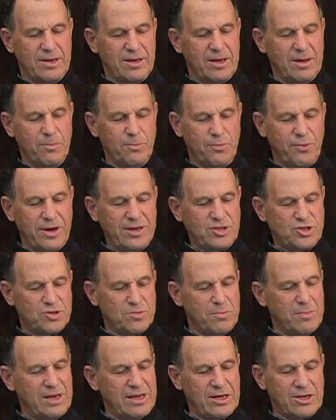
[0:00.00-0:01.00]
Embrace
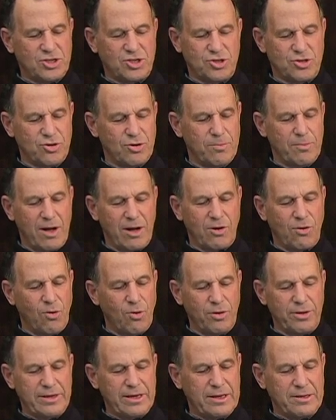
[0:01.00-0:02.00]
miniature
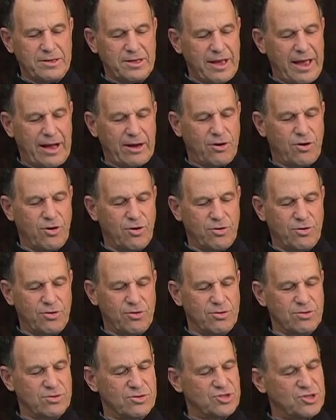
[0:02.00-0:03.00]
Mongolian yak
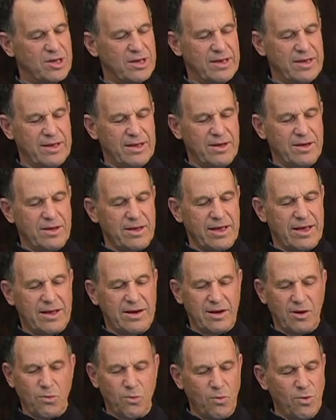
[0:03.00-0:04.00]
herders and
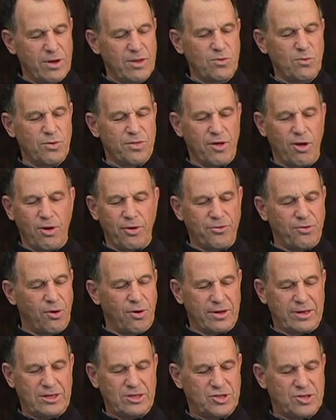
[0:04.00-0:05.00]
at one with all
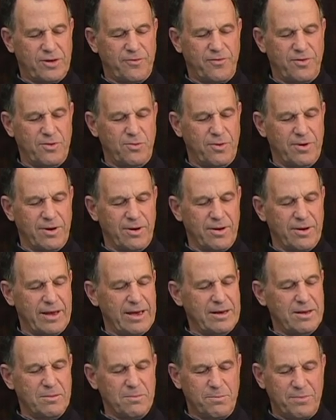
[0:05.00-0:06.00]
doggies everywhere
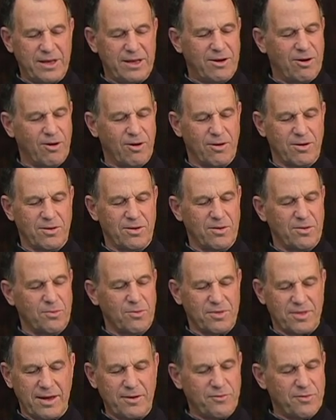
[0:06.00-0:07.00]
and in big heart
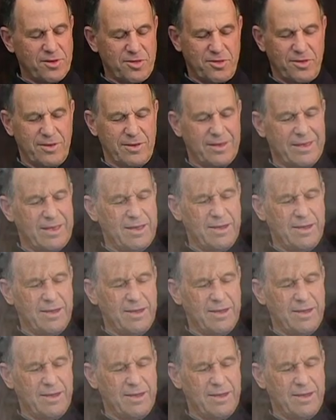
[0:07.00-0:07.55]
with everything,